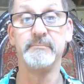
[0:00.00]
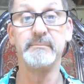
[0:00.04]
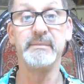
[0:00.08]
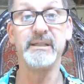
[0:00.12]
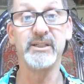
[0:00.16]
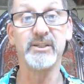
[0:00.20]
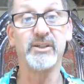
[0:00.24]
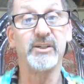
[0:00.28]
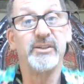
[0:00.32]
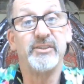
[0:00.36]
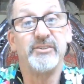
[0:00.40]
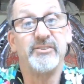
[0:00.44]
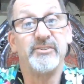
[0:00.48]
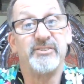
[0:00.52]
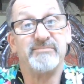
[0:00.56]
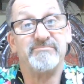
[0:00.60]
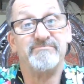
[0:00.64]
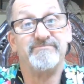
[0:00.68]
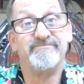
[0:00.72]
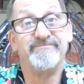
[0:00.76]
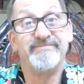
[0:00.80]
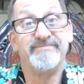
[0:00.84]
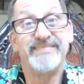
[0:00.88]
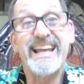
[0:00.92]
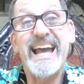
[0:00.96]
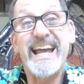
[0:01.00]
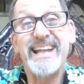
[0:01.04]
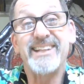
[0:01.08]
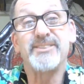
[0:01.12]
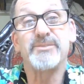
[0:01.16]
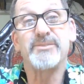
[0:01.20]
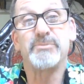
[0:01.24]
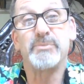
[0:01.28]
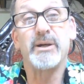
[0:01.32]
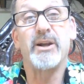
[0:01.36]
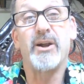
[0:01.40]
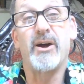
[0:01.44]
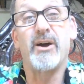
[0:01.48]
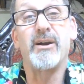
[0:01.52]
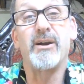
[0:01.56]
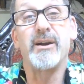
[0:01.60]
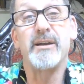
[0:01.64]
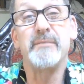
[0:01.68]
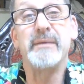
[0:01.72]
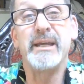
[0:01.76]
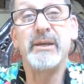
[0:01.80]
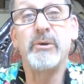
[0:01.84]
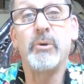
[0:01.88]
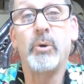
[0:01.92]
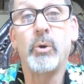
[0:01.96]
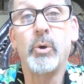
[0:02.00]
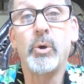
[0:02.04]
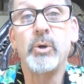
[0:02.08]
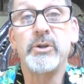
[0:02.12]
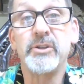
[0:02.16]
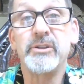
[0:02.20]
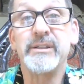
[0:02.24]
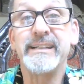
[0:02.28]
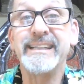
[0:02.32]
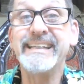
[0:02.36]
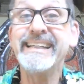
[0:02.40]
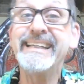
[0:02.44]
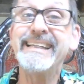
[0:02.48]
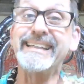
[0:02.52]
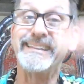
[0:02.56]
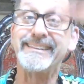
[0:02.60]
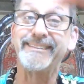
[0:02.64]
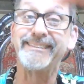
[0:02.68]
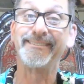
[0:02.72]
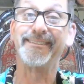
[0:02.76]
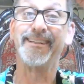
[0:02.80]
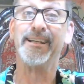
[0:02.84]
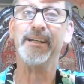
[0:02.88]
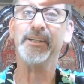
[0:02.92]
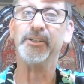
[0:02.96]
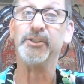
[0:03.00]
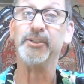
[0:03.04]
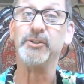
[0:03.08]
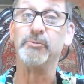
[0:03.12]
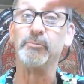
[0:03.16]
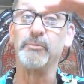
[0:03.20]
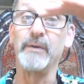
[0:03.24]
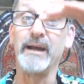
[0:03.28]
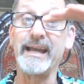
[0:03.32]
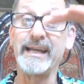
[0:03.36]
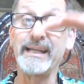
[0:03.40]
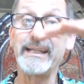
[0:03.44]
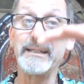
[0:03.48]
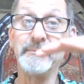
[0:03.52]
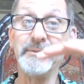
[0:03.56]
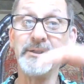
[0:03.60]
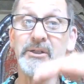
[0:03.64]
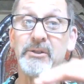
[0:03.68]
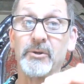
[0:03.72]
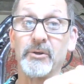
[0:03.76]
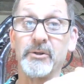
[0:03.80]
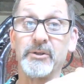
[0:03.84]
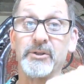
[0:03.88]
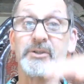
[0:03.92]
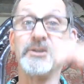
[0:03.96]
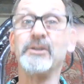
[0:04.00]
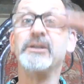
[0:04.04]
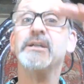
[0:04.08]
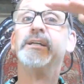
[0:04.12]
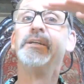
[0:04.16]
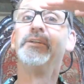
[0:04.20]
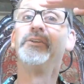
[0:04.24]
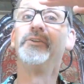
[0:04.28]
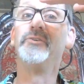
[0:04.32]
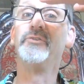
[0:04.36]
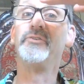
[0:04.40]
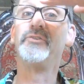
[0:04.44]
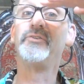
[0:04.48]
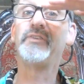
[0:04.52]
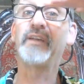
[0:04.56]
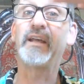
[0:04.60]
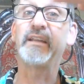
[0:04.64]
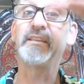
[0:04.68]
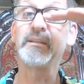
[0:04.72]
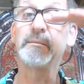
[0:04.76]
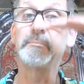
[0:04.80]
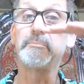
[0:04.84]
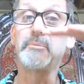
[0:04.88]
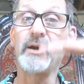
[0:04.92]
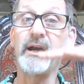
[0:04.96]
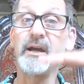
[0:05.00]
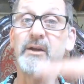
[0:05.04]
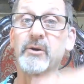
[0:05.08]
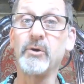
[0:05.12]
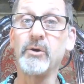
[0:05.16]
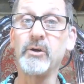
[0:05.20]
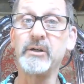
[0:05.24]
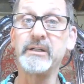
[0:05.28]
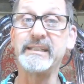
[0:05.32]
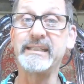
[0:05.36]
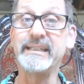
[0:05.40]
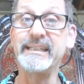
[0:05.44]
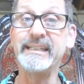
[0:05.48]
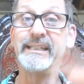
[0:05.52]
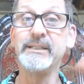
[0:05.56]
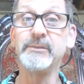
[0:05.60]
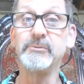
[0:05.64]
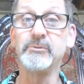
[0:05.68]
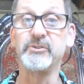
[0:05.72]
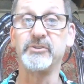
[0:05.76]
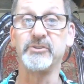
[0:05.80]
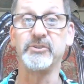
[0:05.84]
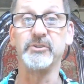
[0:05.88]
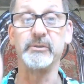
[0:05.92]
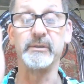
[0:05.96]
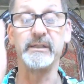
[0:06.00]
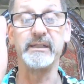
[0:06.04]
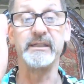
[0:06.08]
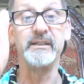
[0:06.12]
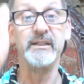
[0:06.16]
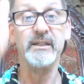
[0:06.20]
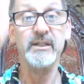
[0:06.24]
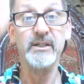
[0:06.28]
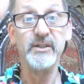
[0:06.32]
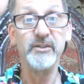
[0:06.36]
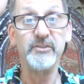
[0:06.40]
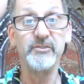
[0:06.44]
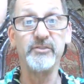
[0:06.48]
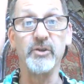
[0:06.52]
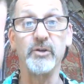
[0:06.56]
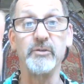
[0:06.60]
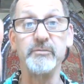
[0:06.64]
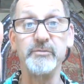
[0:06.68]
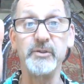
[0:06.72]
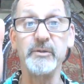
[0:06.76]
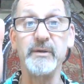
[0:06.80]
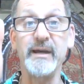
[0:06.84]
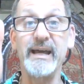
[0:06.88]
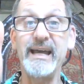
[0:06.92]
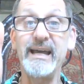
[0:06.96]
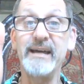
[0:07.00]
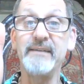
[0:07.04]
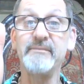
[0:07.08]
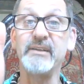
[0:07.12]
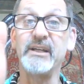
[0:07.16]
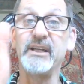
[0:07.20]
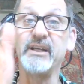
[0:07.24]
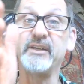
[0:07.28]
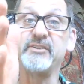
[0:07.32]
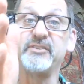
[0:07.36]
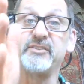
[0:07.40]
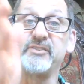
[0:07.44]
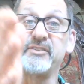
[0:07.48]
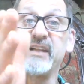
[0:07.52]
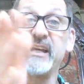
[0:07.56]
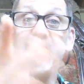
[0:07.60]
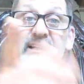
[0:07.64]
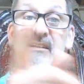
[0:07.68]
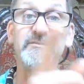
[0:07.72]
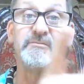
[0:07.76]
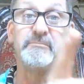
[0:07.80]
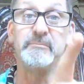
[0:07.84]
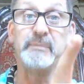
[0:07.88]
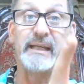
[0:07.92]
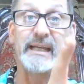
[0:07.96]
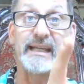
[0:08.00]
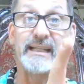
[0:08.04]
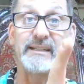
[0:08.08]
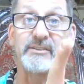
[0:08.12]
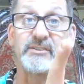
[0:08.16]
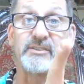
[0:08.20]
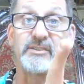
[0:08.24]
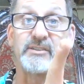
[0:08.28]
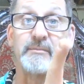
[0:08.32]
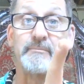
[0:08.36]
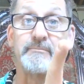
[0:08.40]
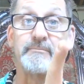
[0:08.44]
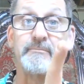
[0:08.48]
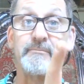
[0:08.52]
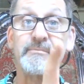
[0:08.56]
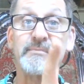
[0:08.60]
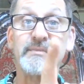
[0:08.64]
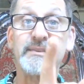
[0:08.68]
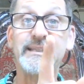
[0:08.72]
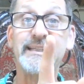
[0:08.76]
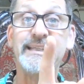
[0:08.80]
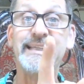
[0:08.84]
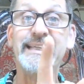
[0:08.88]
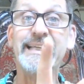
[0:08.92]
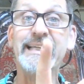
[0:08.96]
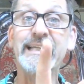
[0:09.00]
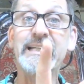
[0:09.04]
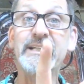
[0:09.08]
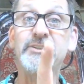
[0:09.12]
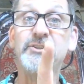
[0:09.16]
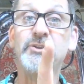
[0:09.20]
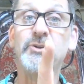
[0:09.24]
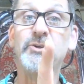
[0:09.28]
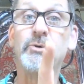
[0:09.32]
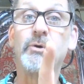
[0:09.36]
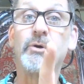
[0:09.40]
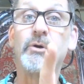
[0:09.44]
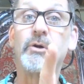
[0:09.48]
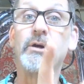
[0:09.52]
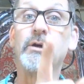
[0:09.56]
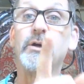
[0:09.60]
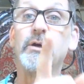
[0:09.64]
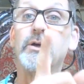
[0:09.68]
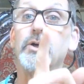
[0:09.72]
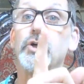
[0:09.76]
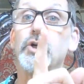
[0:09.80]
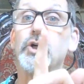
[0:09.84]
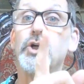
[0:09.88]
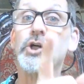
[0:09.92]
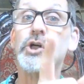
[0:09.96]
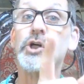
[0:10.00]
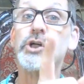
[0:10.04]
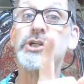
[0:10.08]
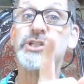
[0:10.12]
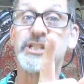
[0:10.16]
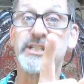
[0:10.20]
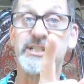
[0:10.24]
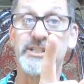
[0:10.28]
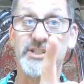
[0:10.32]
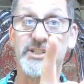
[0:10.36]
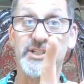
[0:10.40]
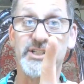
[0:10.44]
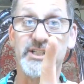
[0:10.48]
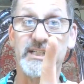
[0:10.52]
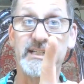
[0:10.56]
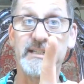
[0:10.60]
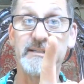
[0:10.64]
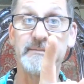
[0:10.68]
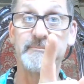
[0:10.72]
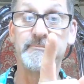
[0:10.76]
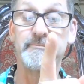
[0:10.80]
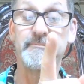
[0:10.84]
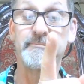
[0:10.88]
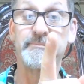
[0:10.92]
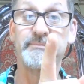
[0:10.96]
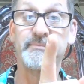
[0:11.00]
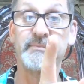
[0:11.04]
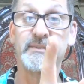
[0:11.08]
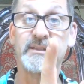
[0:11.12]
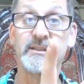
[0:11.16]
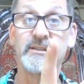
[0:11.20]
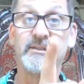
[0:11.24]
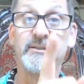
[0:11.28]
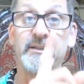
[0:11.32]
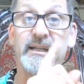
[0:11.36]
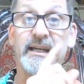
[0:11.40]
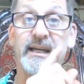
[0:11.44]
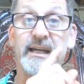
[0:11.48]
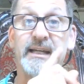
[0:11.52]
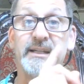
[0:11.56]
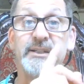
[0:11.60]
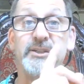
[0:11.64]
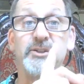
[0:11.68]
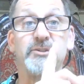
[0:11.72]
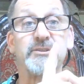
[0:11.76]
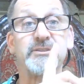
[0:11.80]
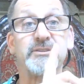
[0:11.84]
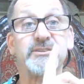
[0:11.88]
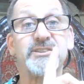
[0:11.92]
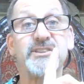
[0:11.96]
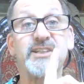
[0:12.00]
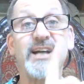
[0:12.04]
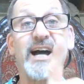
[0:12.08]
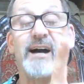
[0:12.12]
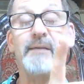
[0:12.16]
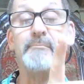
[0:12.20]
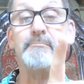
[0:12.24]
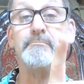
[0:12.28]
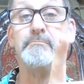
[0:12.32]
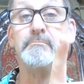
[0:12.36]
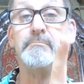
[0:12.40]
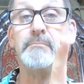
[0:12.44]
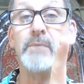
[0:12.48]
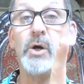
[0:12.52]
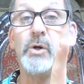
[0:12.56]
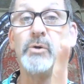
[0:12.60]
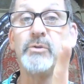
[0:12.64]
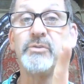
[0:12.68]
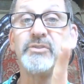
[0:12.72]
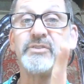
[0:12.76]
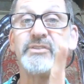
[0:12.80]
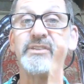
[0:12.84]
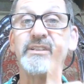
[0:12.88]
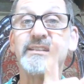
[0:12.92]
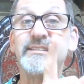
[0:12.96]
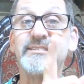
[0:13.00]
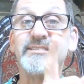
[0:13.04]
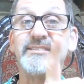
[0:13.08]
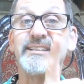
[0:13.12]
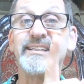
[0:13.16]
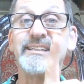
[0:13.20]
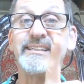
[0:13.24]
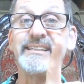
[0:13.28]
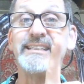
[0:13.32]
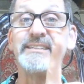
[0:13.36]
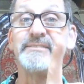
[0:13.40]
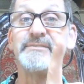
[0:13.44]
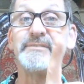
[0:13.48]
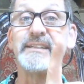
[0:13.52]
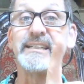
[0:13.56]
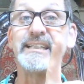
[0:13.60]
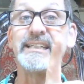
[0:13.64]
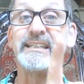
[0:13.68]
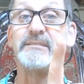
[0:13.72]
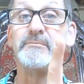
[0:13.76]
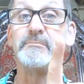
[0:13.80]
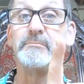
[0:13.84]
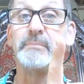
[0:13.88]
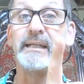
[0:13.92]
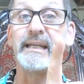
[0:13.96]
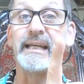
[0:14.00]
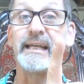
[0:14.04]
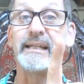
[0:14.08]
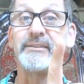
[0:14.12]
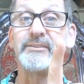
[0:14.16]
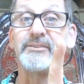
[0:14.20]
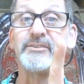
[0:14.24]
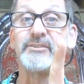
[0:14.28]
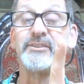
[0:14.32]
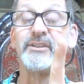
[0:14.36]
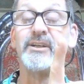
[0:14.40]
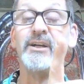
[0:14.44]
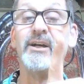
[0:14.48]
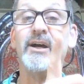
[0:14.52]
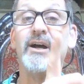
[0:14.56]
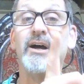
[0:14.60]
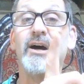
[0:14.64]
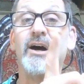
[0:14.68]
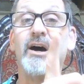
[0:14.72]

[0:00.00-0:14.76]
because that's what RMA order is. You rank them in order, you set the priority equal to it. So if you have a set of bits in your urgency, okay, your most significant bits